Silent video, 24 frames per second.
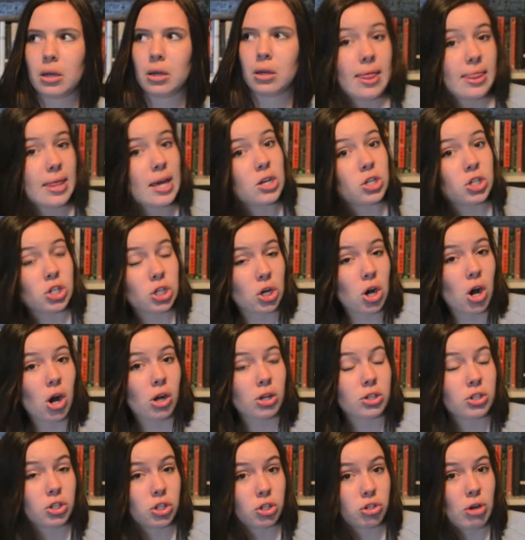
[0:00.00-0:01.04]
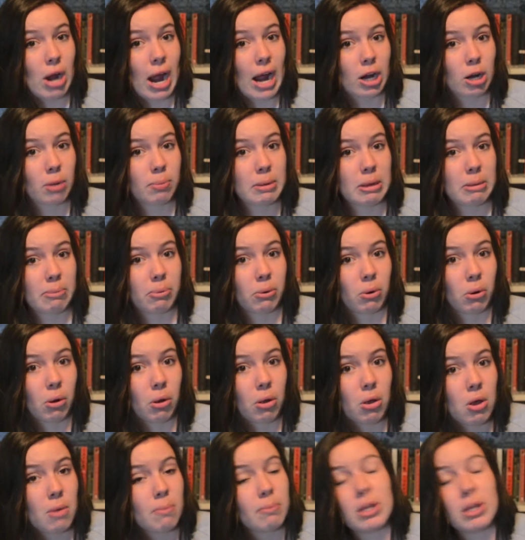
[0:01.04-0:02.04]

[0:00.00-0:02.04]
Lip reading: And then she calls the tracker people